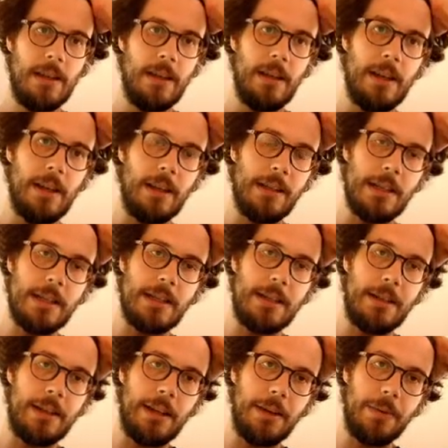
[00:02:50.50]
Yeah,
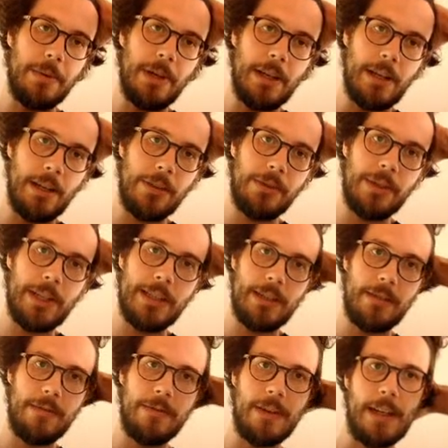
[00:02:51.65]
yesterday we
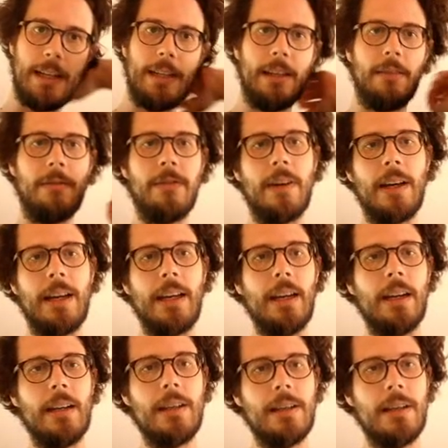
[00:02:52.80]
created find in file.
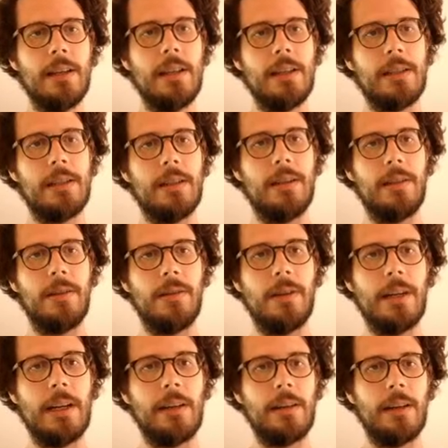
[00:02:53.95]
So
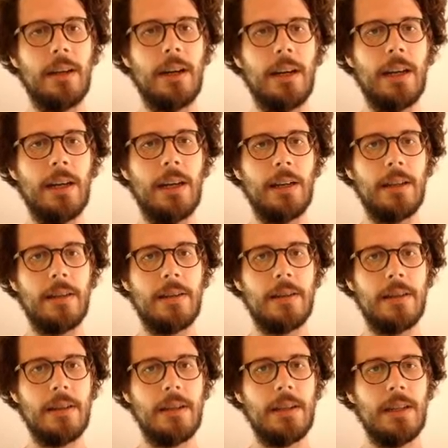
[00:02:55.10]
I'm gonna
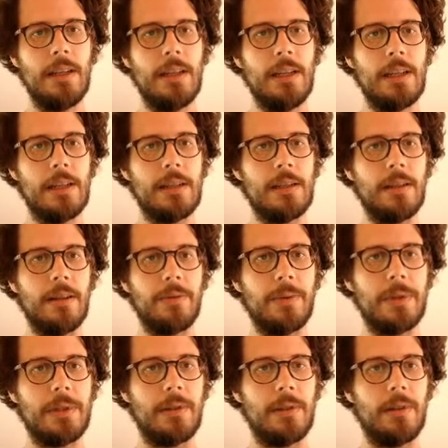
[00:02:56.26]
start with
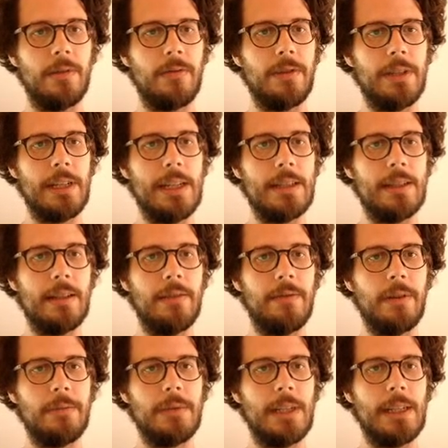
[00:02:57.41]
some code
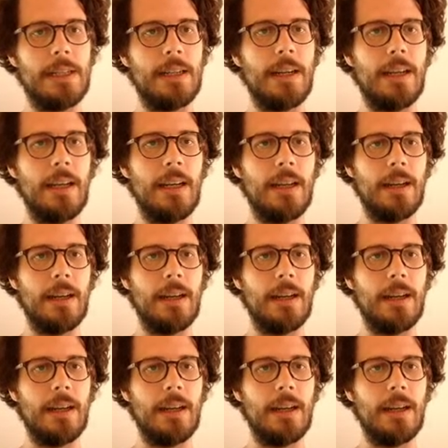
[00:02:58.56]
from yesterday.